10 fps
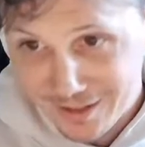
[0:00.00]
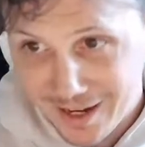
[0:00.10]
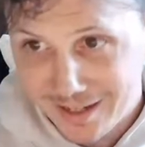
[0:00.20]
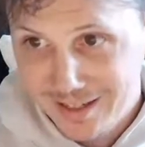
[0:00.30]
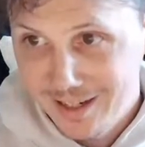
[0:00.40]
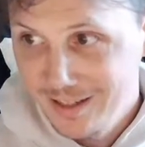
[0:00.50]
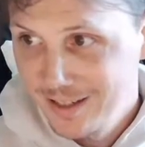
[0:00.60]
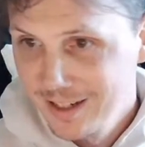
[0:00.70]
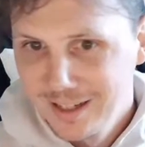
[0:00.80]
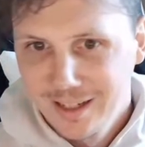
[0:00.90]
Zach says.
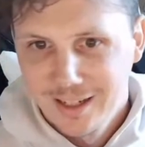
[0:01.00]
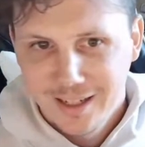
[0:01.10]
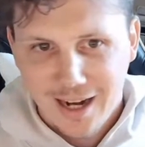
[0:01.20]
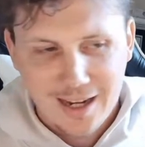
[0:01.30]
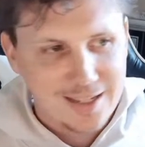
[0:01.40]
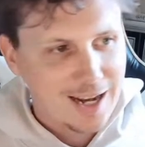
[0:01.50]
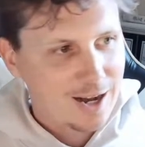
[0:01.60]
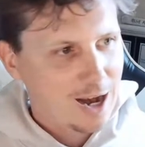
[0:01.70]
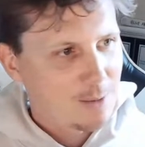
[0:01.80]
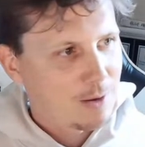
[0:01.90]
Yeah,
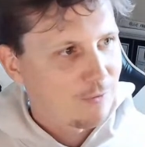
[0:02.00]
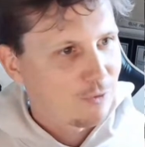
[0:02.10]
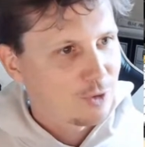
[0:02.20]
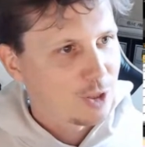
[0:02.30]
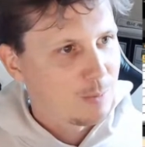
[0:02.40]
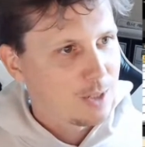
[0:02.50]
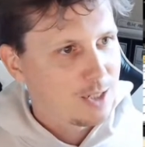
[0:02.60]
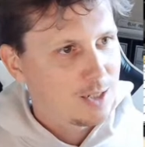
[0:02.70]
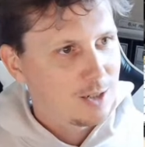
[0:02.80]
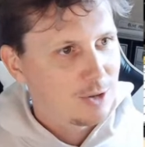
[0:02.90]
Zach, I mean, to
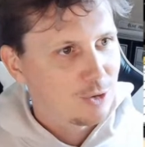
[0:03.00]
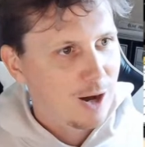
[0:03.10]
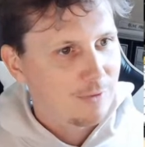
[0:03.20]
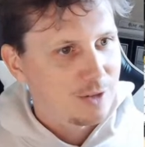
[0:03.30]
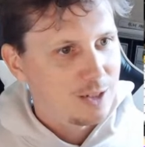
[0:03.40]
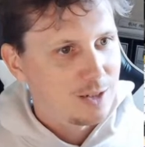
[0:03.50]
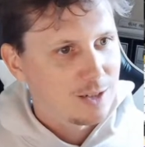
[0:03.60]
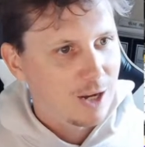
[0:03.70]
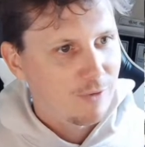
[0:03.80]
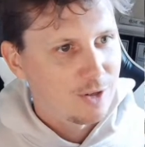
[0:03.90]
me, drafting
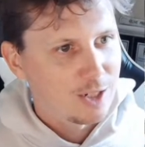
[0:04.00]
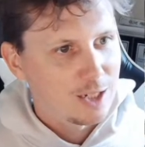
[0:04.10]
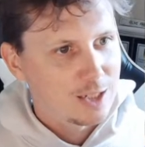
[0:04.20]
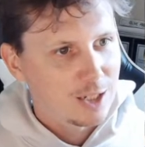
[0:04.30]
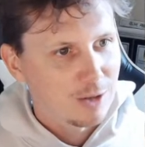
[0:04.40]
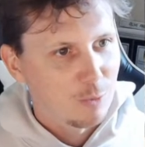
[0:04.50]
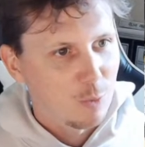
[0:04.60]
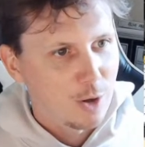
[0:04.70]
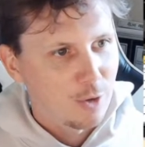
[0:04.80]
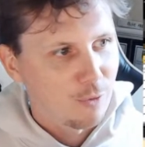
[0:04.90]
Stephon Diggs at the
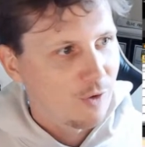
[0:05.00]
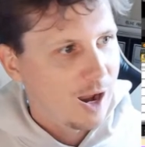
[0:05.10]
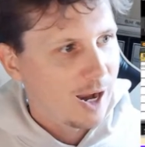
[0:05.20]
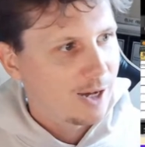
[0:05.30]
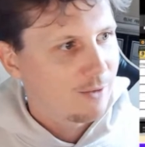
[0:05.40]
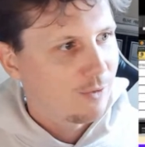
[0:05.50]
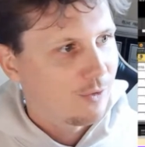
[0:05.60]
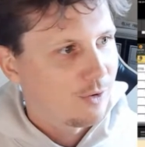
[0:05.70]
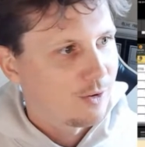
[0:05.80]
105